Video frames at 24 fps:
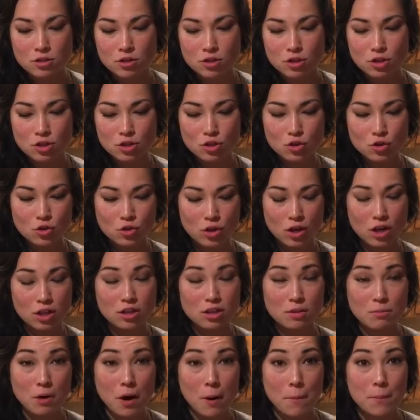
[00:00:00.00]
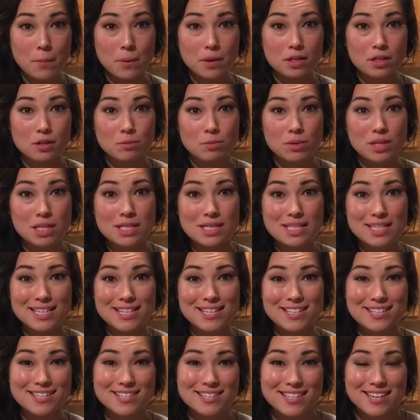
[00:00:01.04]
to cut them up into
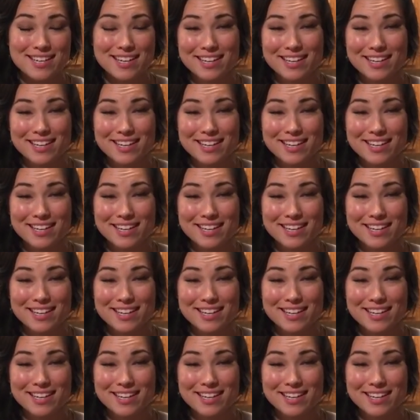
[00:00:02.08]
pieces